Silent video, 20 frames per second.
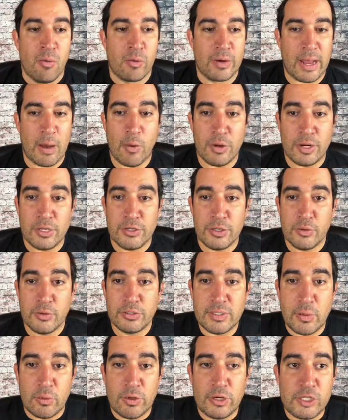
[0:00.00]
what I want to do
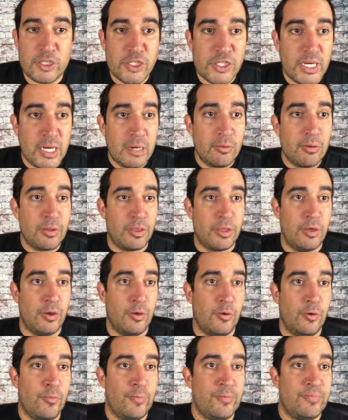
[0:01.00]
is I want to share with
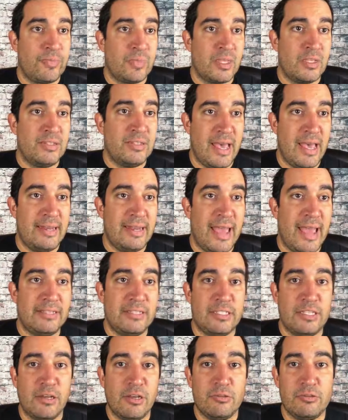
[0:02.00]
you the 10
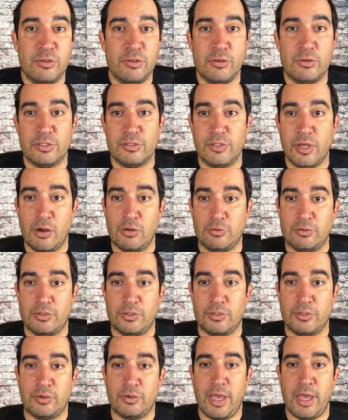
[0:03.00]
SEO do's and
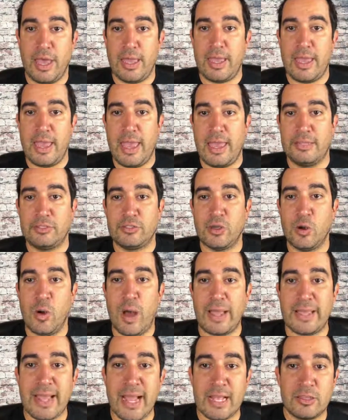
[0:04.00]
don'ts, okay? And
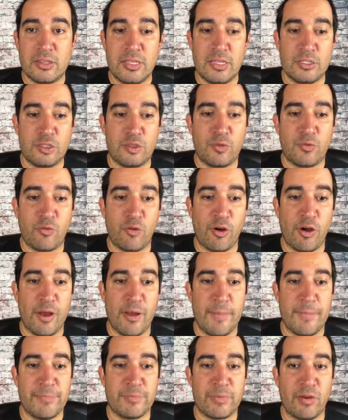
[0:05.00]
so I got this
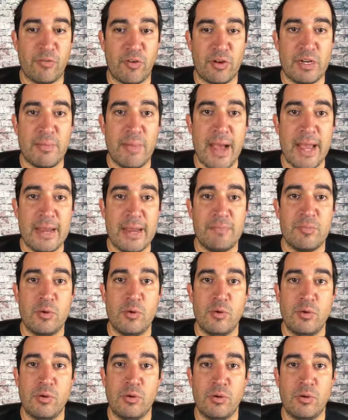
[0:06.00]
from a friend of mine
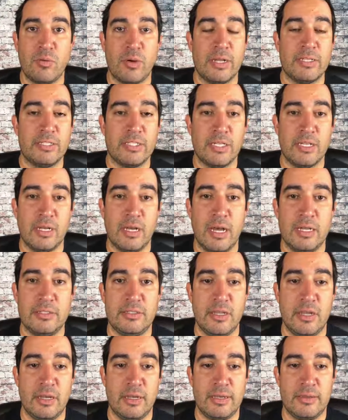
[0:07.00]
who runs
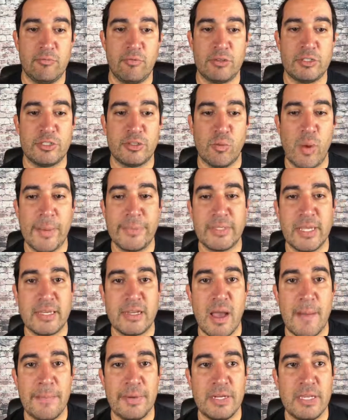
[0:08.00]
a
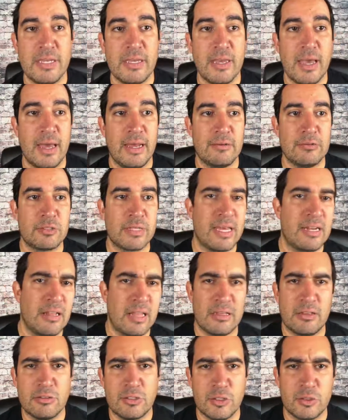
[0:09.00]
website company, and I was
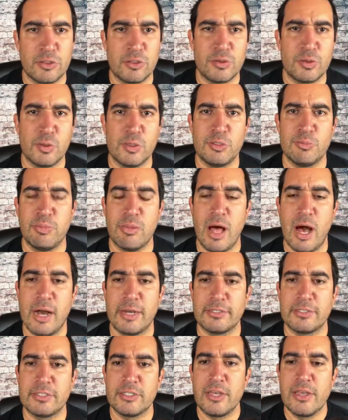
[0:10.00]
kind of like searching through his
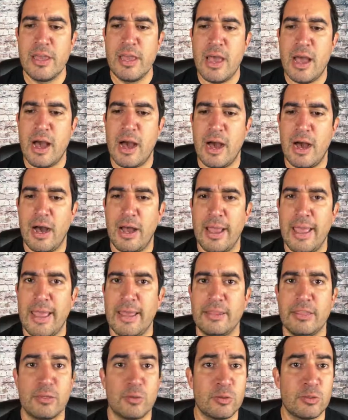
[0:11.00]
blogs,
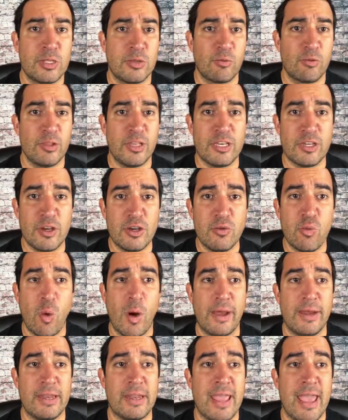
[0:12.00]
and this was a really good
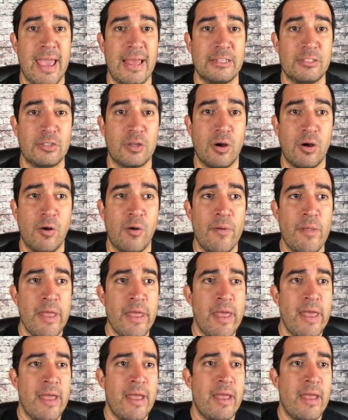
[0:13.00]
one. And so